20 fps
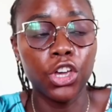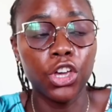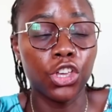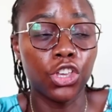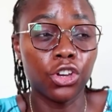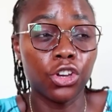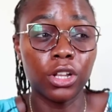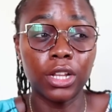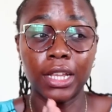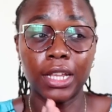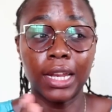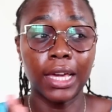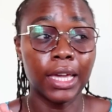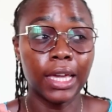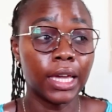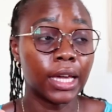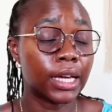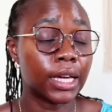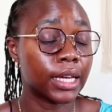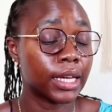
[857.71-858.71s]
Y'all are
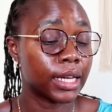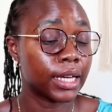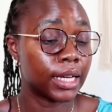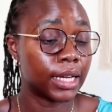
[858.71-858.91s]
like,